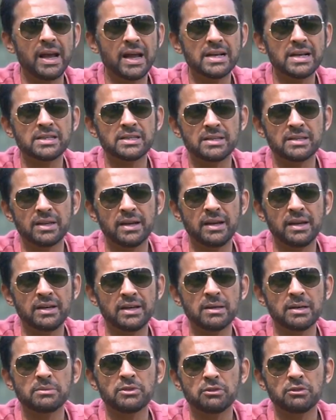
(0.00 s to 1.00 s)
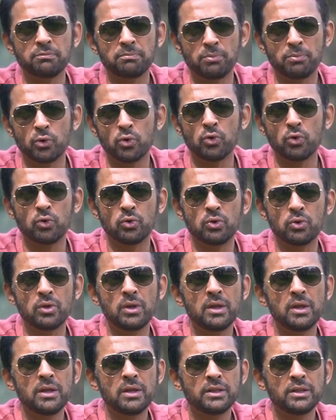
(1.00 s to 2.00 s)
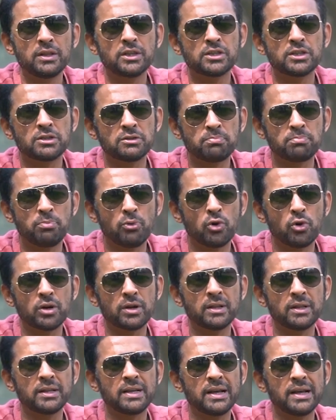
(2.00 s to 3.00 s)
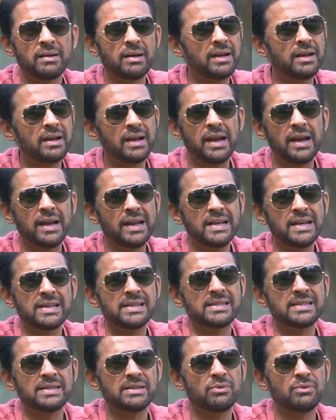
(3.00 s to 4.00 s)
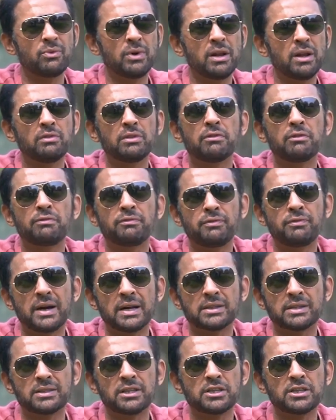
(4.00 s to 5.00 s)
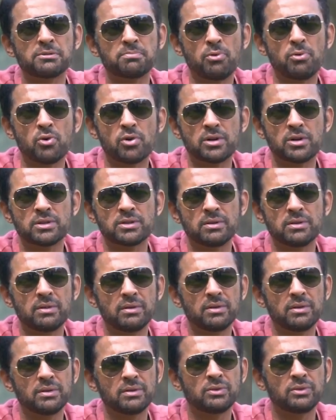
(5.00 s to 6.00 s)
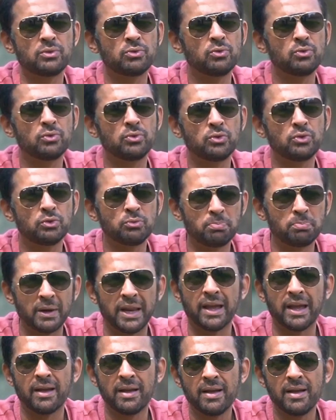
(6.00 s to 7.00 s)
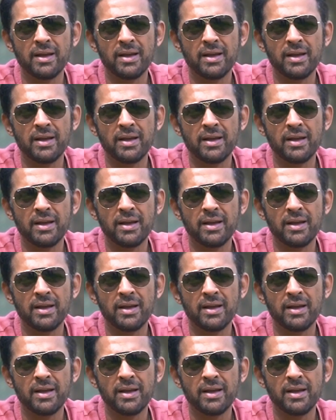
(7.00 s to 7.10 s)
As in terms of polo, the sport, it is one of the fastest sports to play.